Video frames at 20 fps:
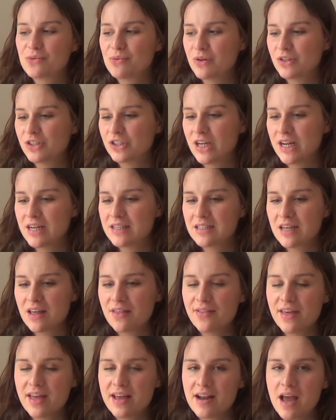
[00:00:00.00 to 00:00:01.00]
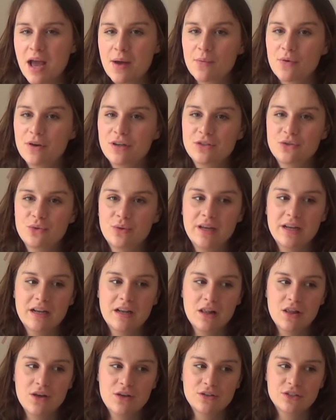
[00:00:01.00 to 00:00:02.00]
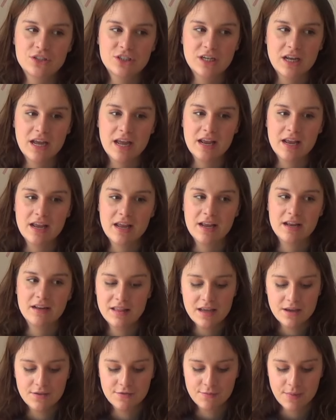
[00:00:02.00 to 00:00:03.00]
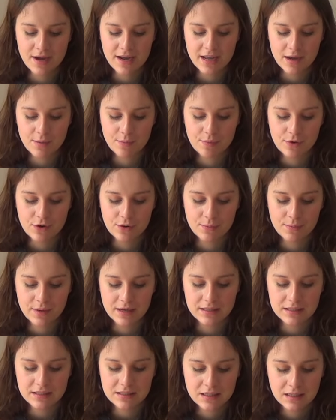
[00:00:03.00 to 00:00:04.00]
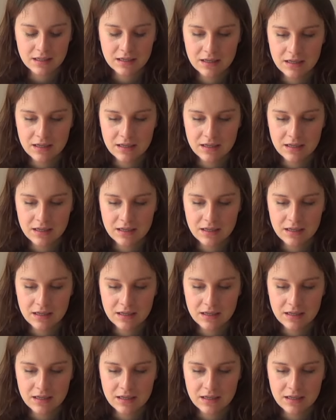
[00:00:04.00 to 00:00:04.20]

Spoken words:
crochet, then I'm going to eat lunch and leave my apartment.